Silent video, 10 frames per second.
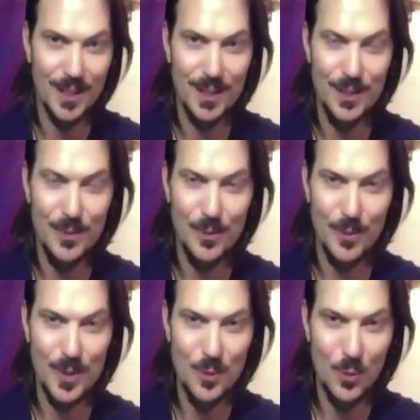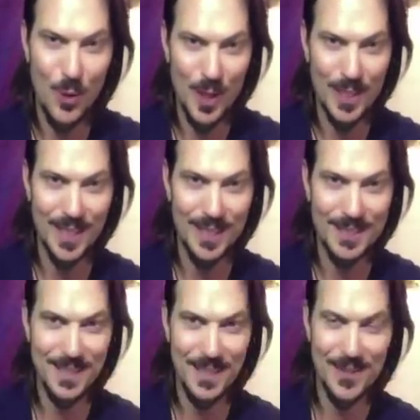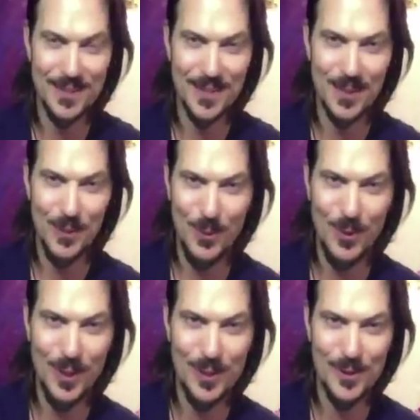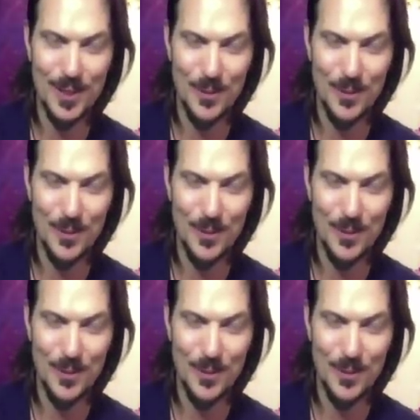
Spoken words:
when you want to get it down, that's a whole other thing.